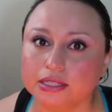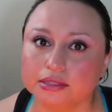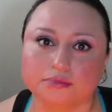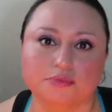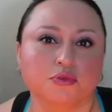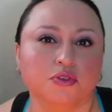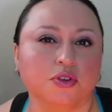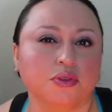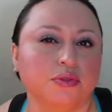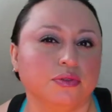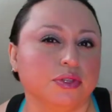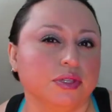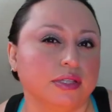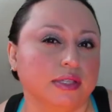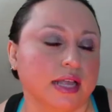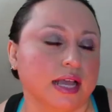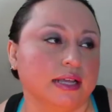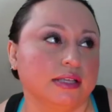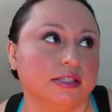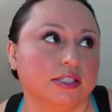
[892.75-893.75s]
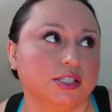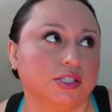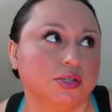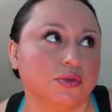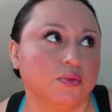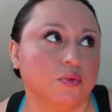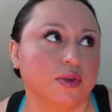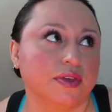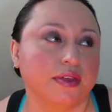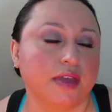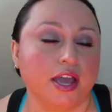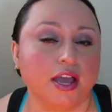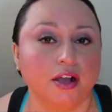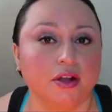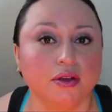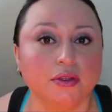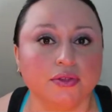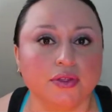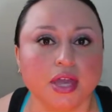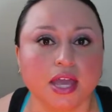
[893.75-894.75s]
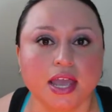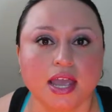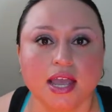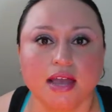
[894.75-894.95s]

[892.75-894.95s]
It's more like to do with health.